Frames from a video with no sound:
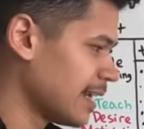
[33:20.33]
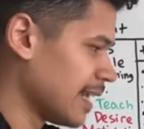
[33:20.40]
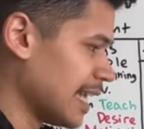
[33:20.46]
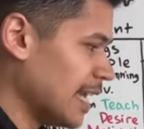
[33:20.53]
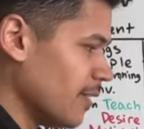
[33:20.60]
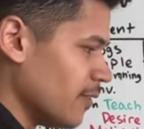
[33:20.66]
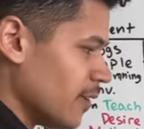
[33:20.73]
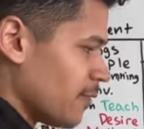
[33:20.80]

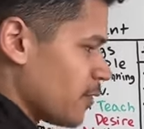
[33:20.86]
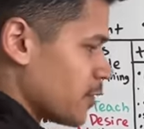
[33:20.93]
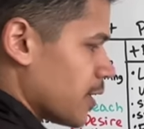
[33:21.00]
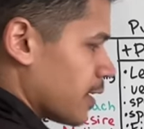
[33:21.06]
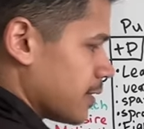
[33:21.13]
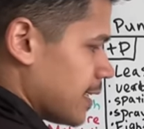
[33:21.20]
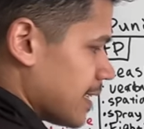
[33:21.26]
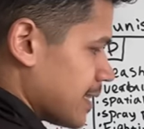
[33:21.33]
Even if your
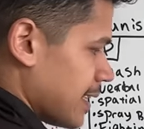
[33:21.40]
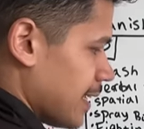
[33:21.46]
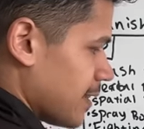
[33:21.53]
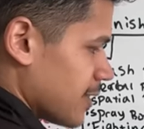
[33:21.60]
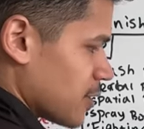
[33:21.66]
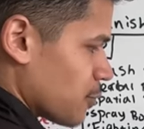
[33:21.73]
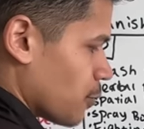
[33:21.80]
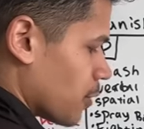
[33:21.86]
dog doesn't get
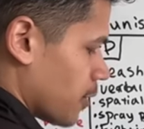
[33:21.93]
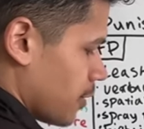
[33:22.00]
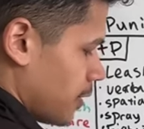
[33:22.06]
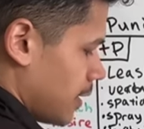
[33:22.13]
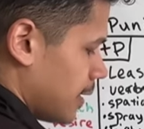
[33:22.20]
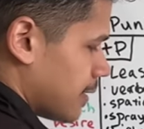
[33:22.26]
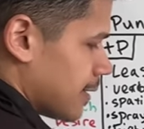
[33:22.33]
the squirrel,